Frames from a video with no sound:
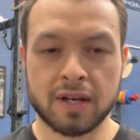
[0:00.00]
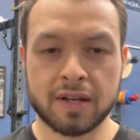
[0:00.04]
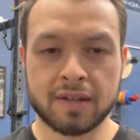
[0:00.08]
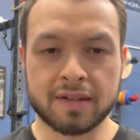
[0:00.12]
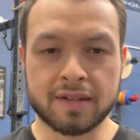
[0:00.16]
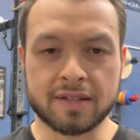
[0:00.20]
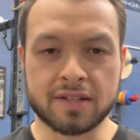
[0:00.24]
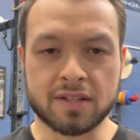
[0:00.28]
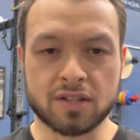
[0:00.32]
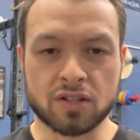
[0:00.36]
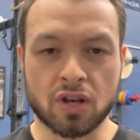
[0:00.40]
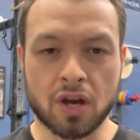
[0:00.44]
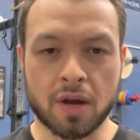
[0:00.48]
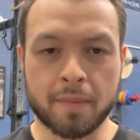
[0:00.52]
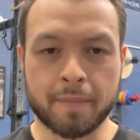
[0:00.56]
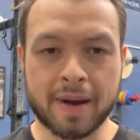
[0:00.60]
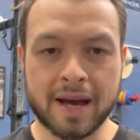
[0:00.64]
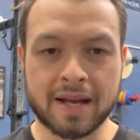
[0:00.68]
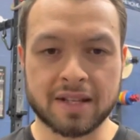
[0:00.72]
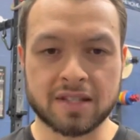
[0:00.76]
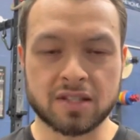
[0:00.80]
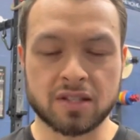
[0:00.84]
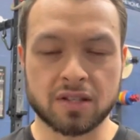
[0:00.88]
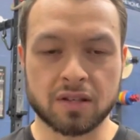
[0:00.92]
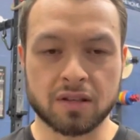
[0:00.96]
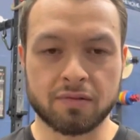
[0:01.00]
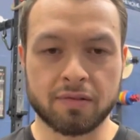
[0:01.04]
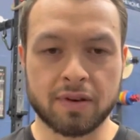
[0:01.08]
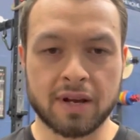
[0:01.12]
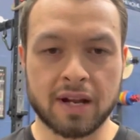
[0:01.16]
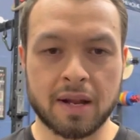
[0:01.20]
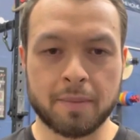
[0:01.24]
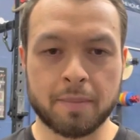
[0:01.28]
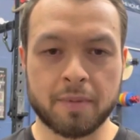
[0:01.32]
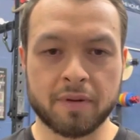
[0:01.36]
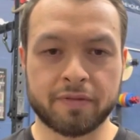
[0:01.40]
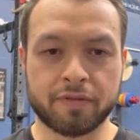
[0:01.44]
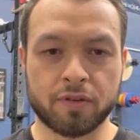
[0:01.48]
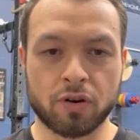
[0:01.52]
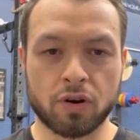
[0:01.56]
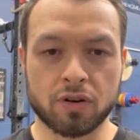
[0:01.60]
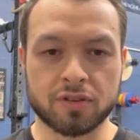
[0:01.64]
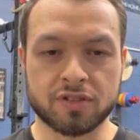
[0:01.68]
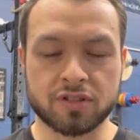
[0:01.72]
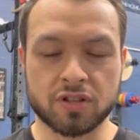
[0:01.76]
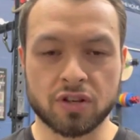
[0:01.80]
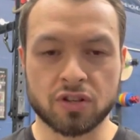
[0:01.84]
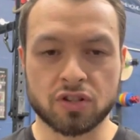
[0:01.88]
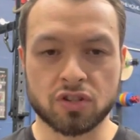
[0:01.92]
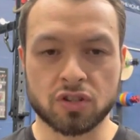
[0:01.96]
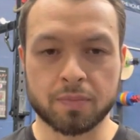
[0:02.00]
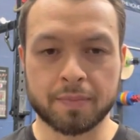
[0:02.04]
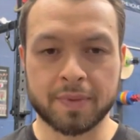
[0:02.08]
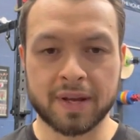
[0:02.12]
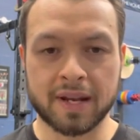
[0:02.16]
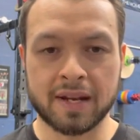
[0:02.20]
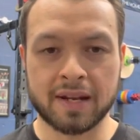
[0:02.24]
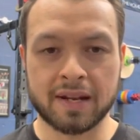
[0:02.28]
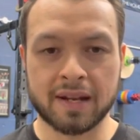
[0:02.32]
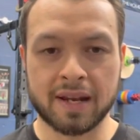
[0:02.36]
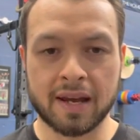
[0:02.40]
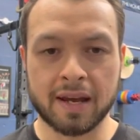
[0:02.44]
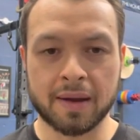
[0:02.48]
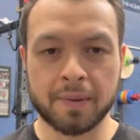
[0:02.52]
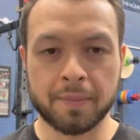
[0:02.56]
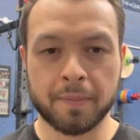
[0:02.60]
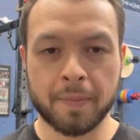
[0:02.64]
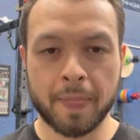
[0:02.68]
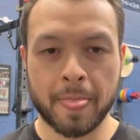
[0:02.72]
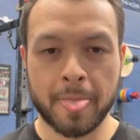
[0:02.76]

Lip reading: This is going back to really before social media.